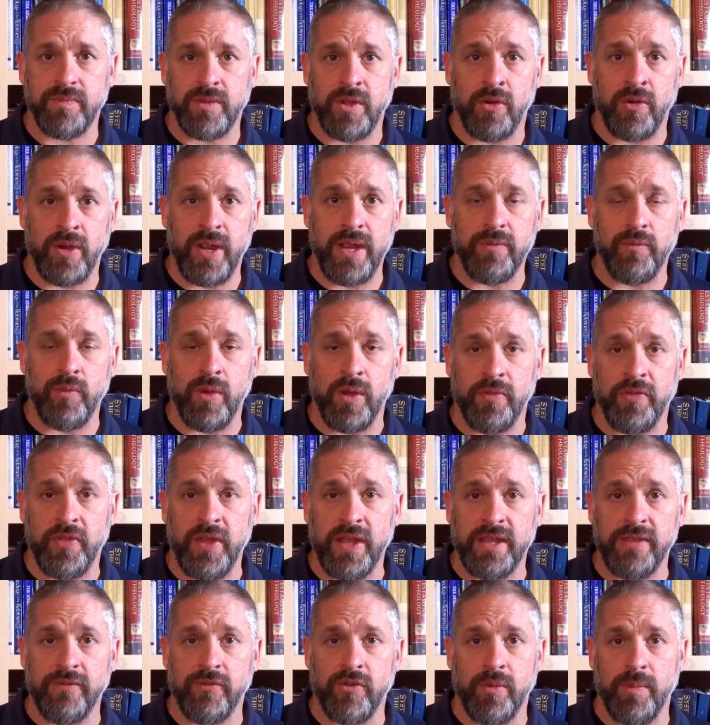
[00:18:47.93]
All right, well,
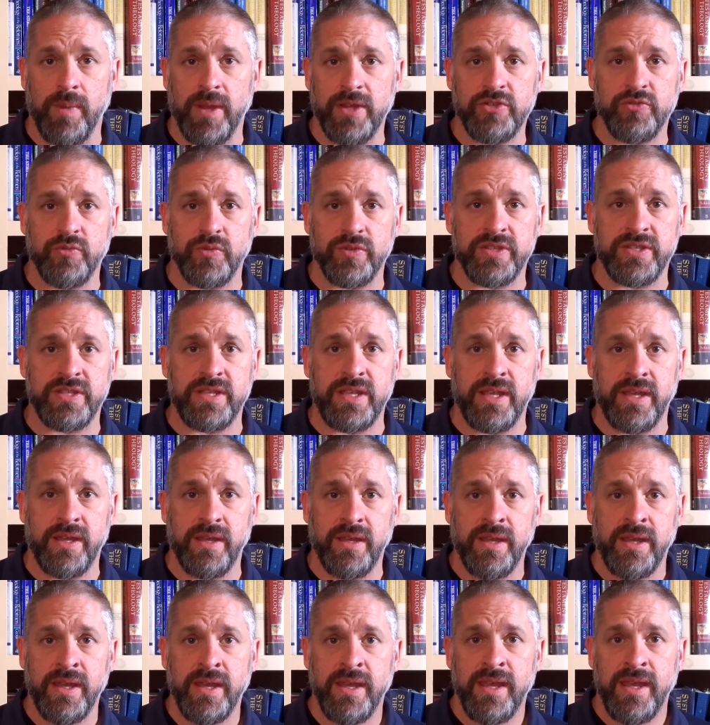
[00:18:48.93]
thank you very much. We'll see
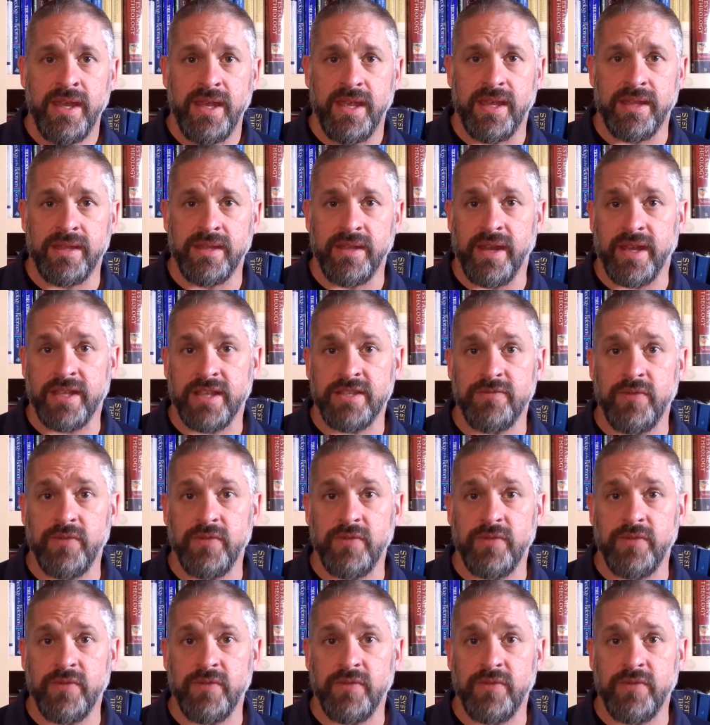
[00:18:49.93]
you in the next